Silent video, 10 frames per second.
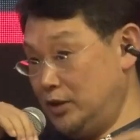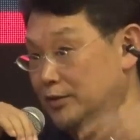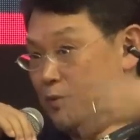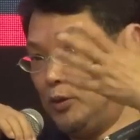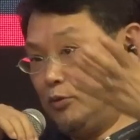
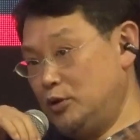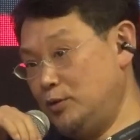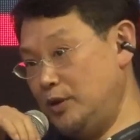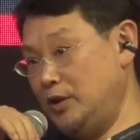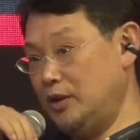developing
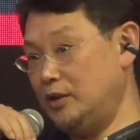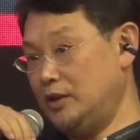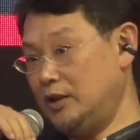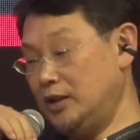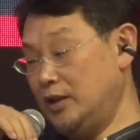Ruby
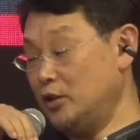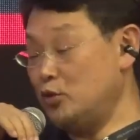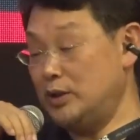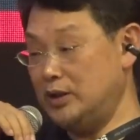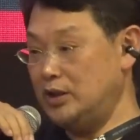in
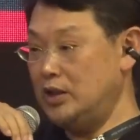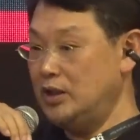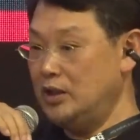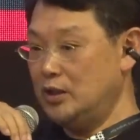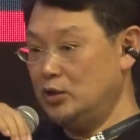1993.
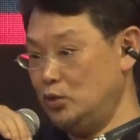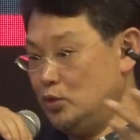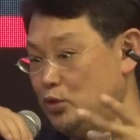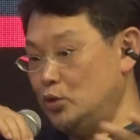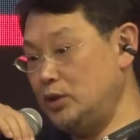
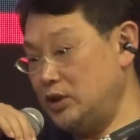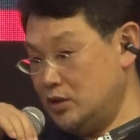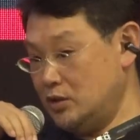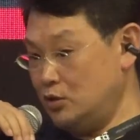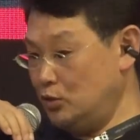Those 2
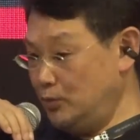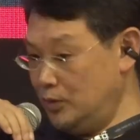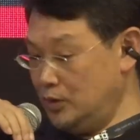years,